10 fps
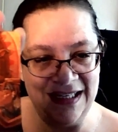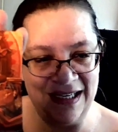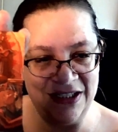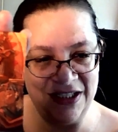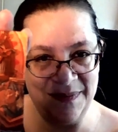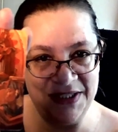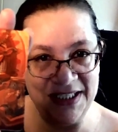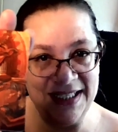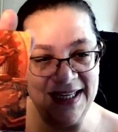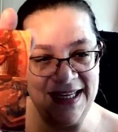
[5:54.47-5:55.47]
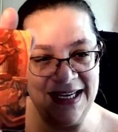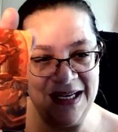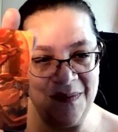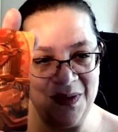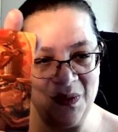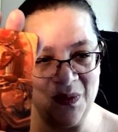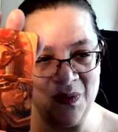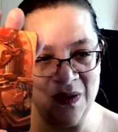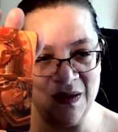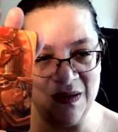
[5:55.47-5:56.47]
Egyptian themed
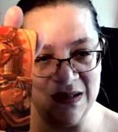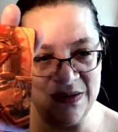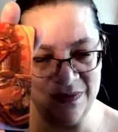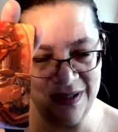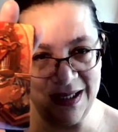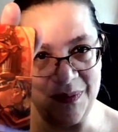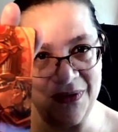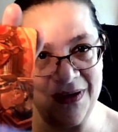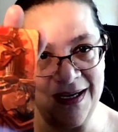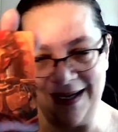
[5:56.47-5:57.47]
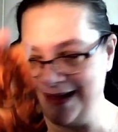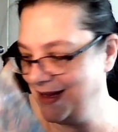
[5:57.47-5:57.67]
oracle. It's really pretty.